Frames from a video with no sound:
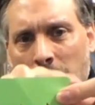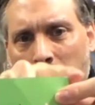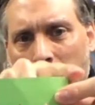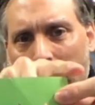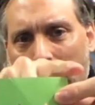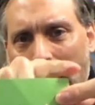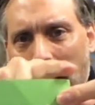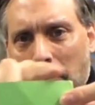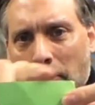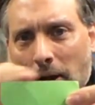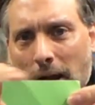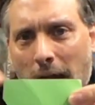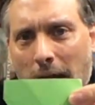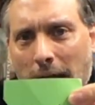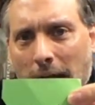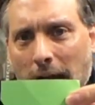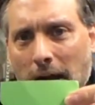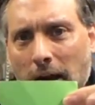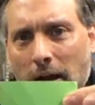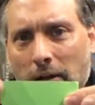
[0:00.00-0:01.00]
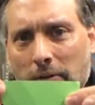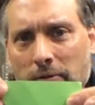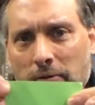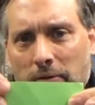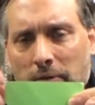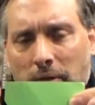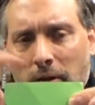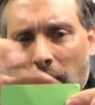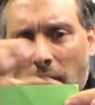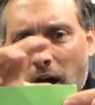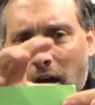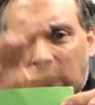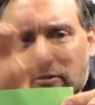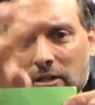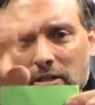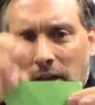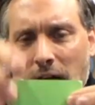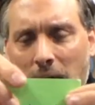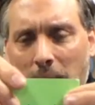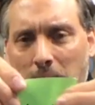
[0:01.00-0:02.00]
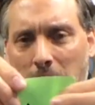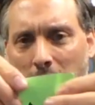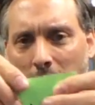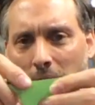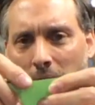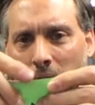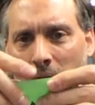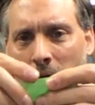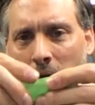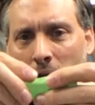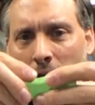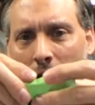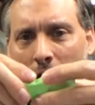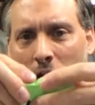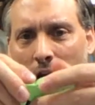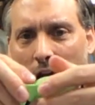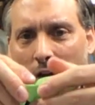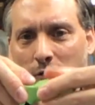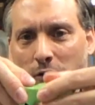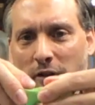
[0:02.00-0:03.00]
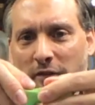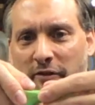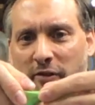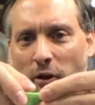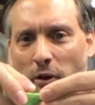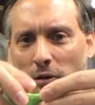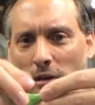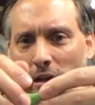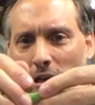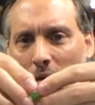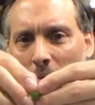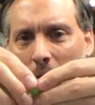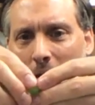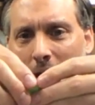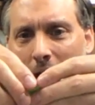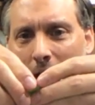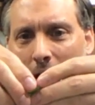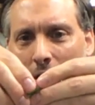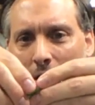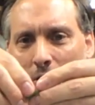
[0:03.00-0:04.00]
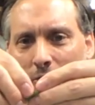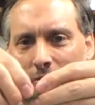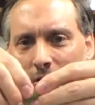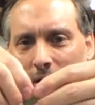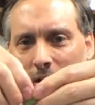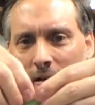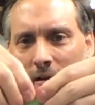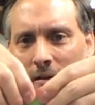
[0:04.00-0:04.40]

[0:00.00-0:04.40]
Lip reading: paper hanging on off the top here. If we fold a little bit of that over,